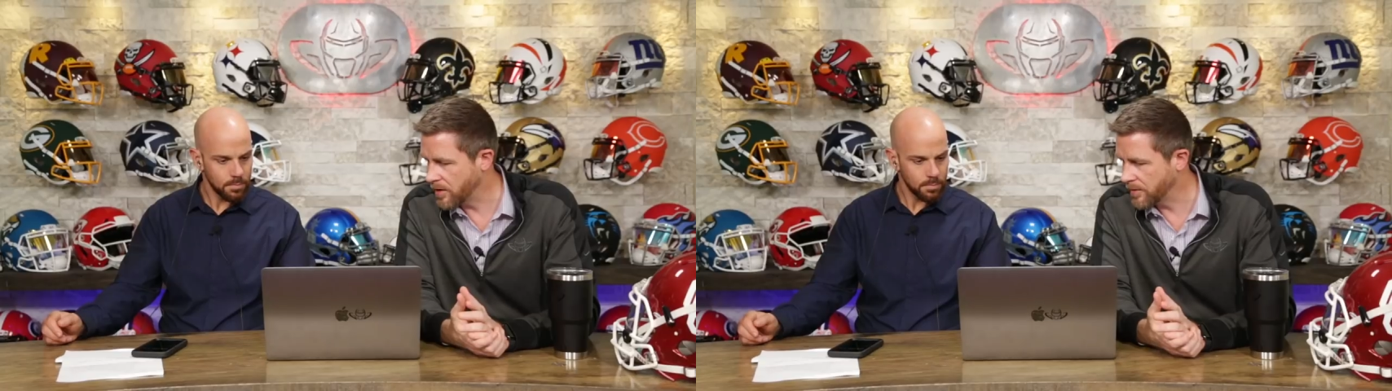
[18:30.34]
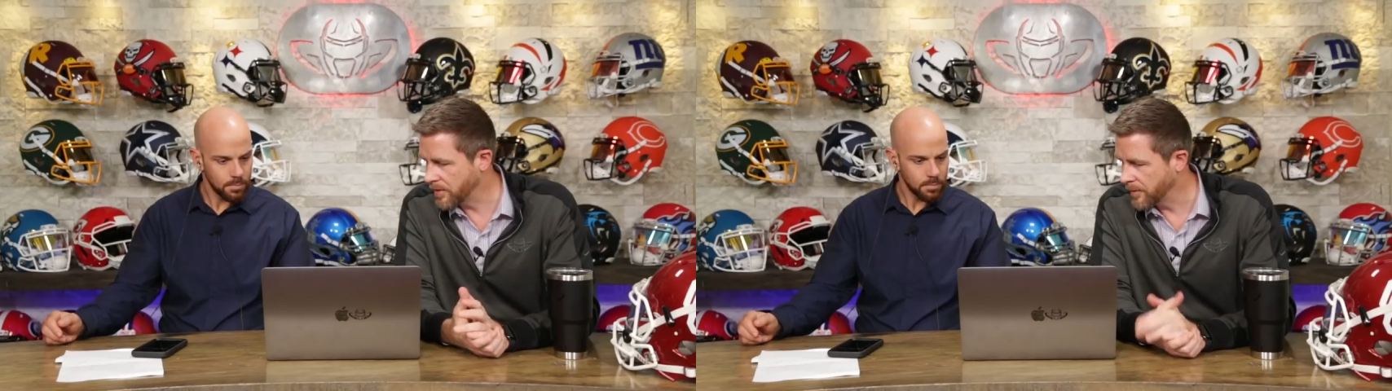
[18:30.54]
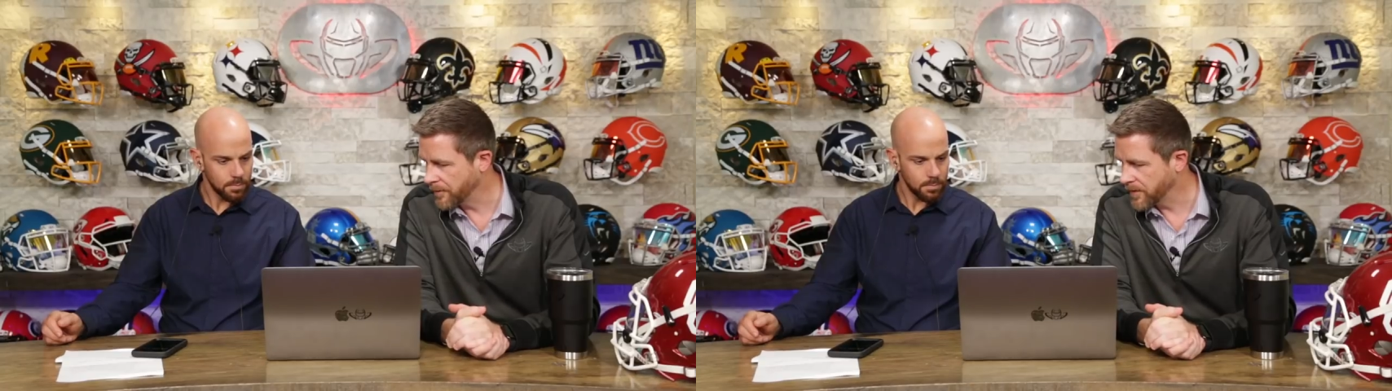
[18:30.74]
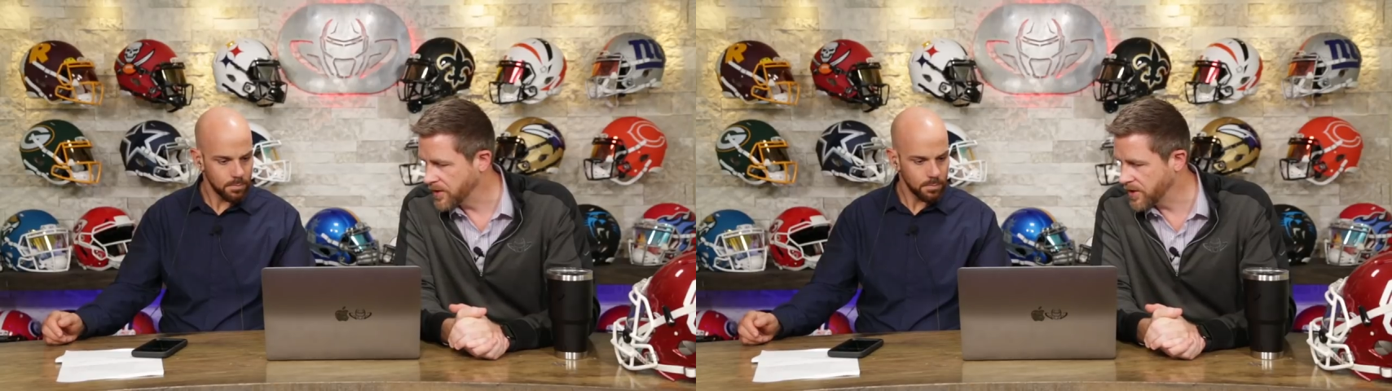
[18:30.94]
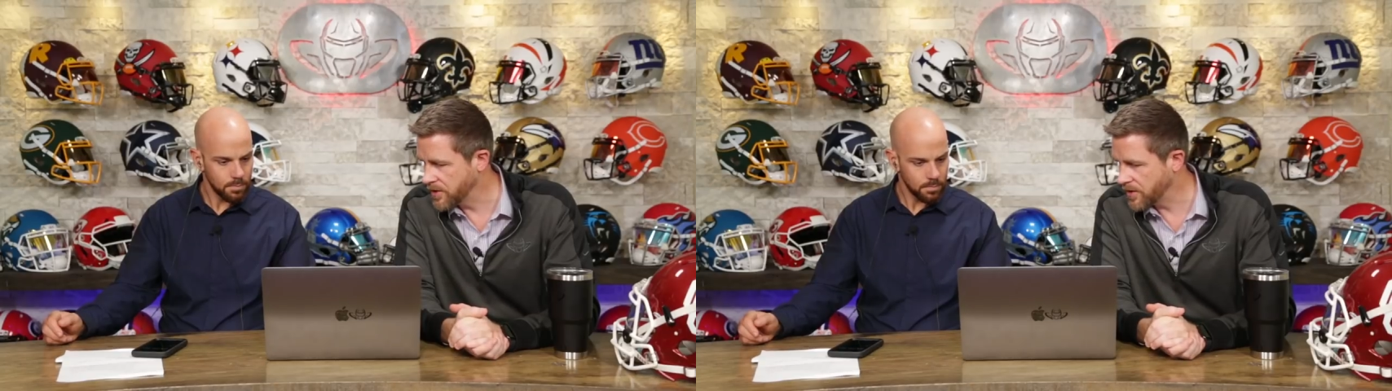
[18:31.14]
Speaker 1: Armour
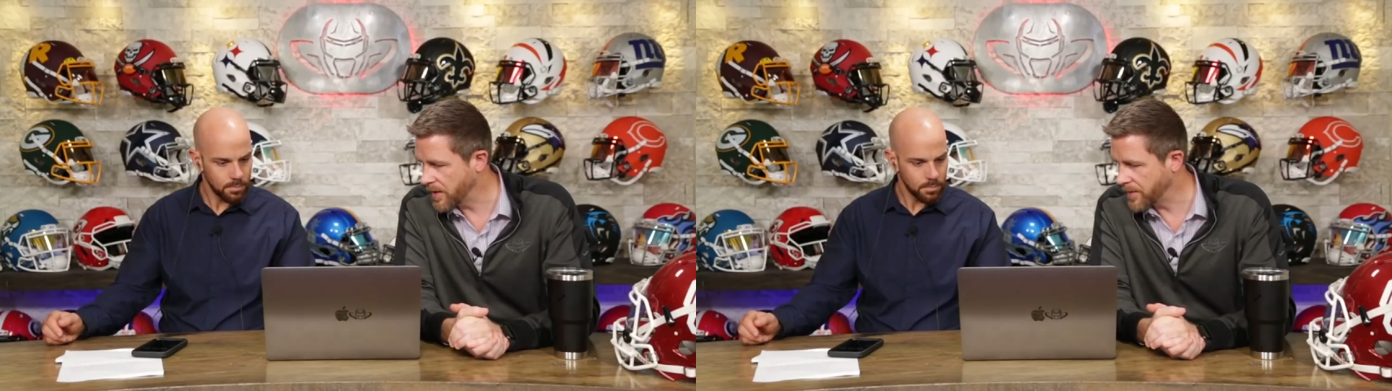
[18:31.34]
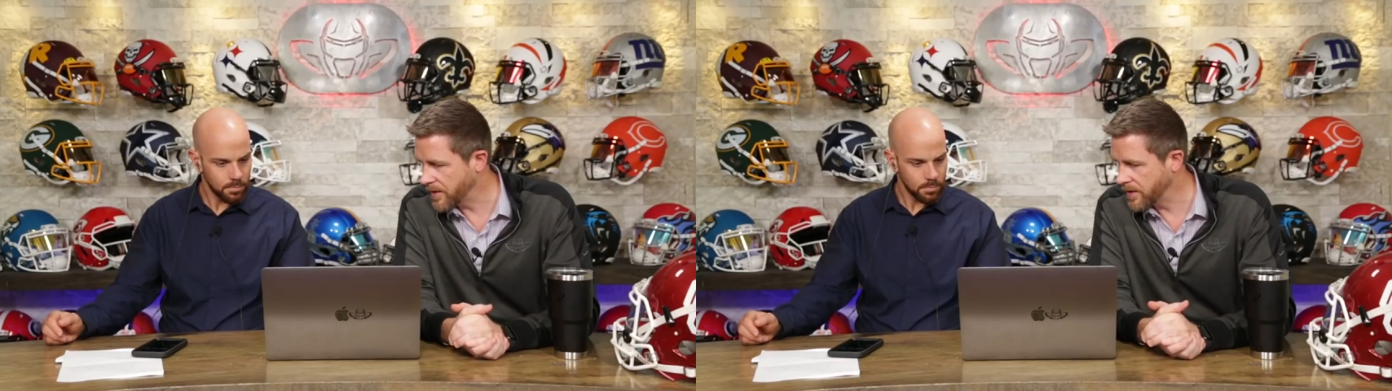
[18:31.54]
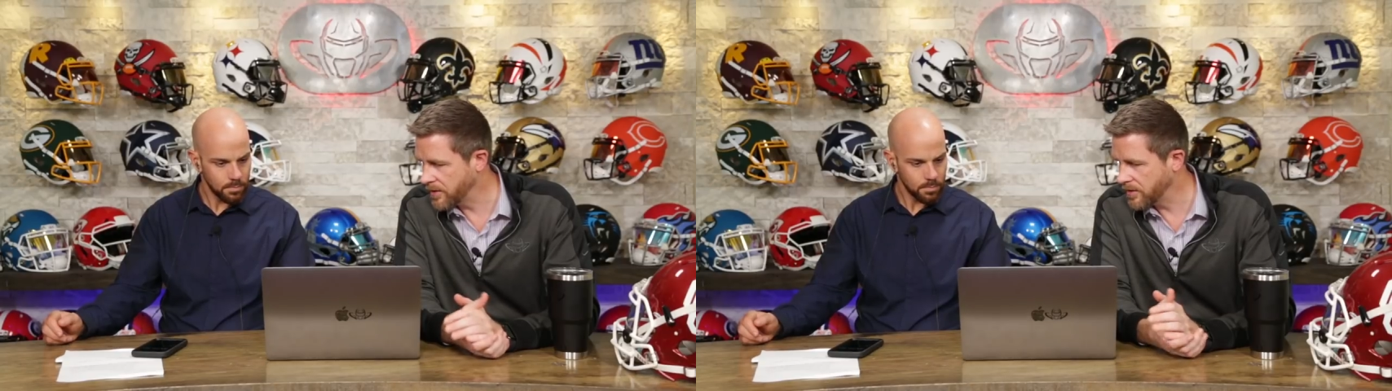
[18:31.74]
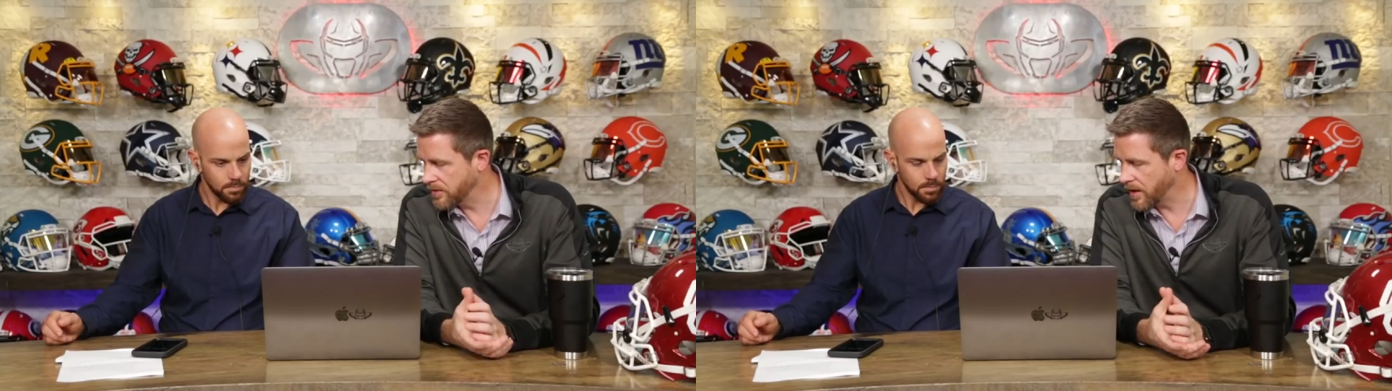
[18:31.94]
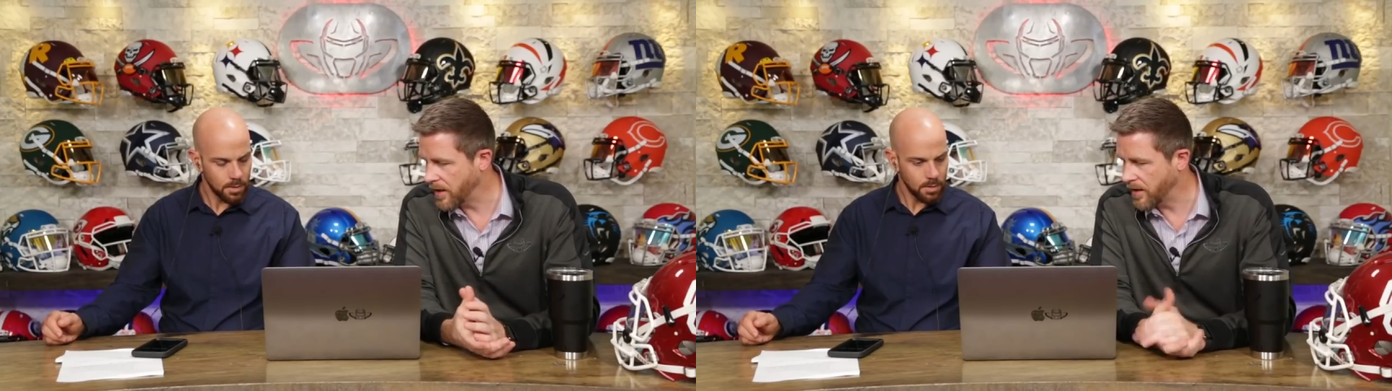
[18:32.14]
chin strap on here.
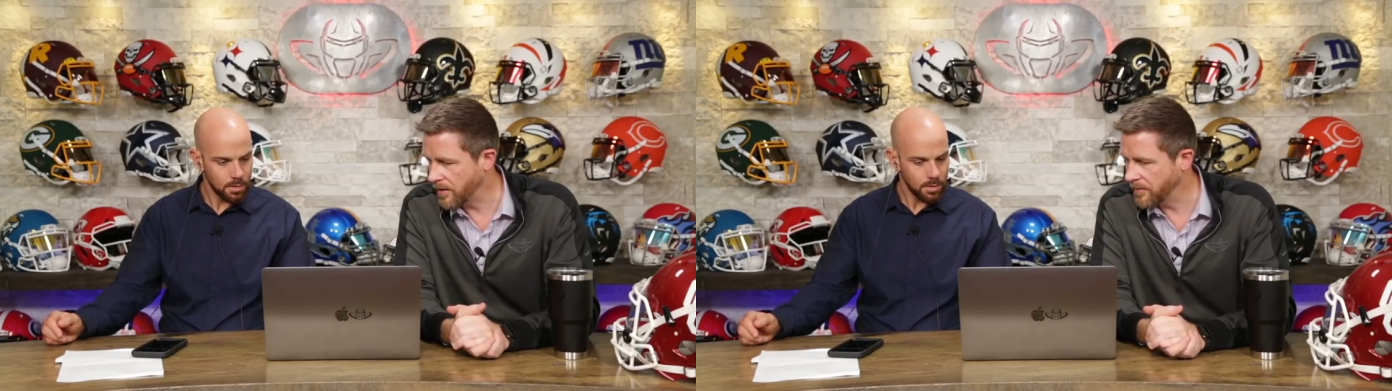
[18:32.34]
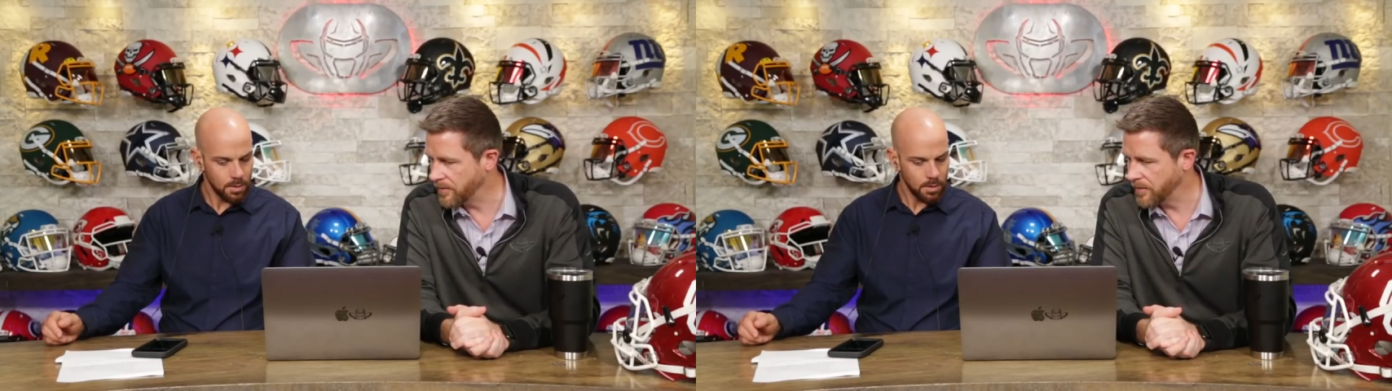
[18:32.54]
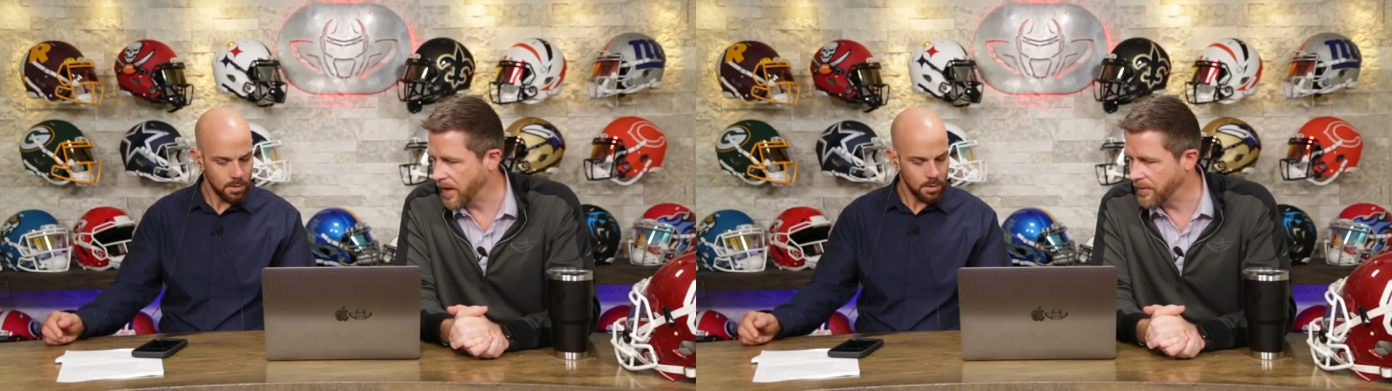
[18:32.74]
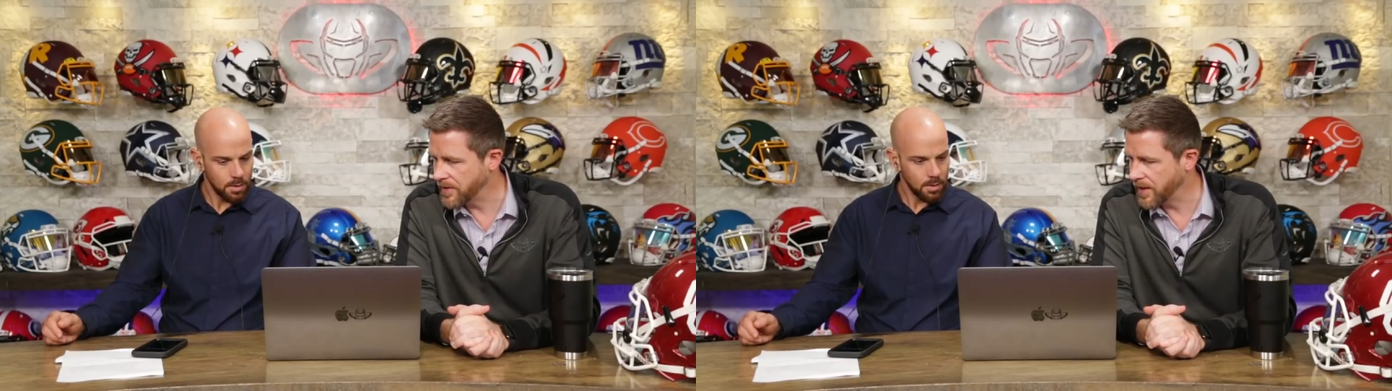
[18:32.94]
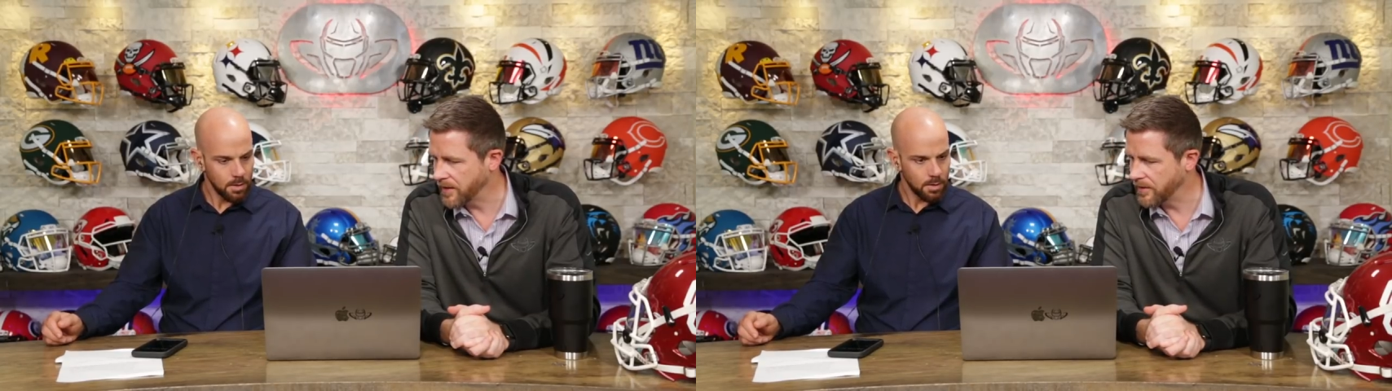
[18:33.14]
Um, I would take,